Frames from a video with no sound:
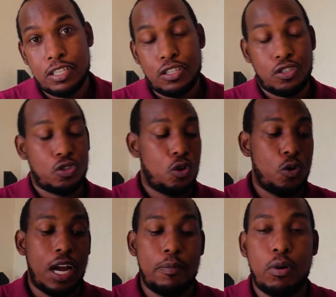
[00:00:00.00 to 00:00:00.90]
So
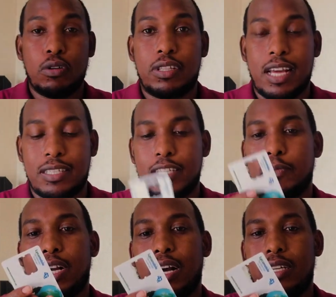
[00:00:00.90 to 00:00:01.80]
I bought their
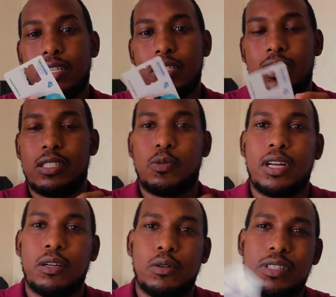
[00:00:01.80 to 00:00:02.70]
SIM card. This is what
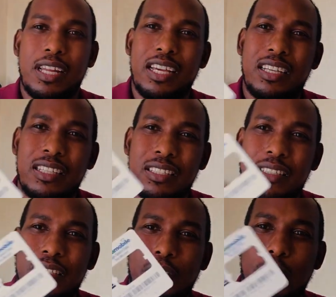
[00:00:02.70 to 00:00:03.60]
it looks like.
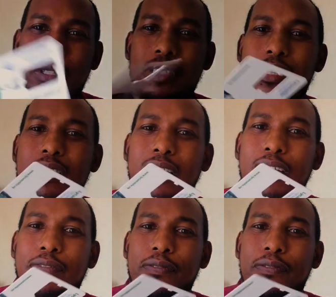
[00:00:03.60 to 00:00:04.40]
Well, this is the